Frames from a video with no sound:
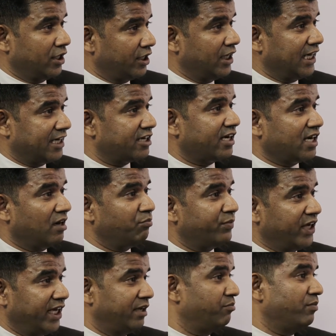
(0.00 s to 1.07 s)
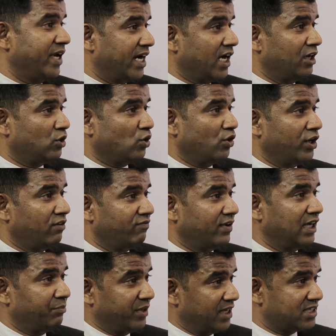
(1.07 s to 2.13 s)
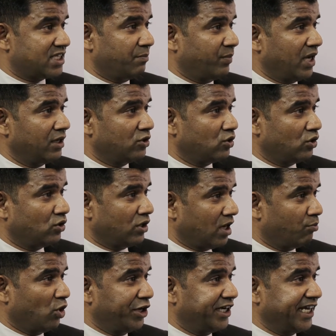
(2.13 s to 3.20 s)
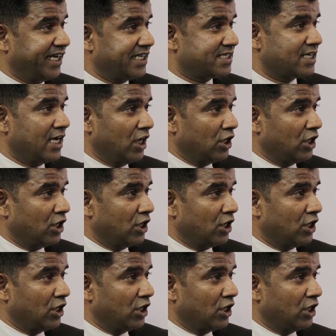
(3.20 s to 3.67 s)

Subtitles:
electric company, Meralco in Philippines, Sepalco, Aboitiz.